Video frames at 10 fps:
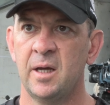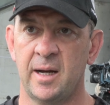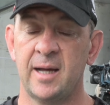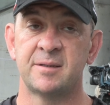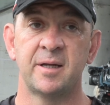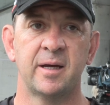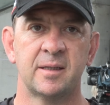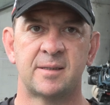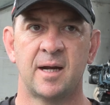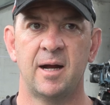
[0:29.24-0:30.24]
Yeah, it has. Yeah,
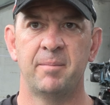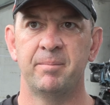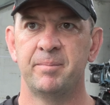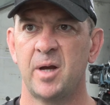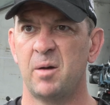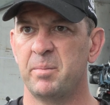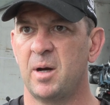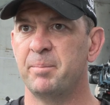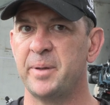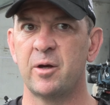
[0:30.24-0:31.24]
it's um, I'm,
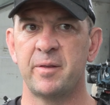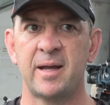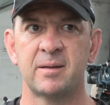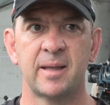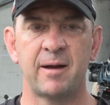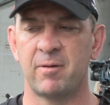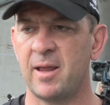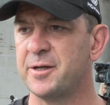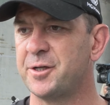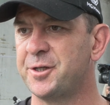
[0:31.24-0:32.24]
I'm big on that that
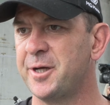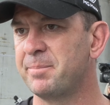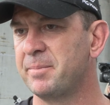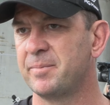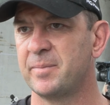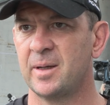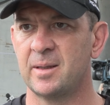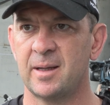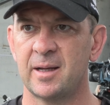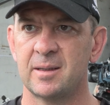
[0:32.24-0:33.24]
relationship
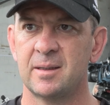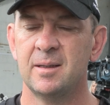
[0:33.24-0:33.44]
and that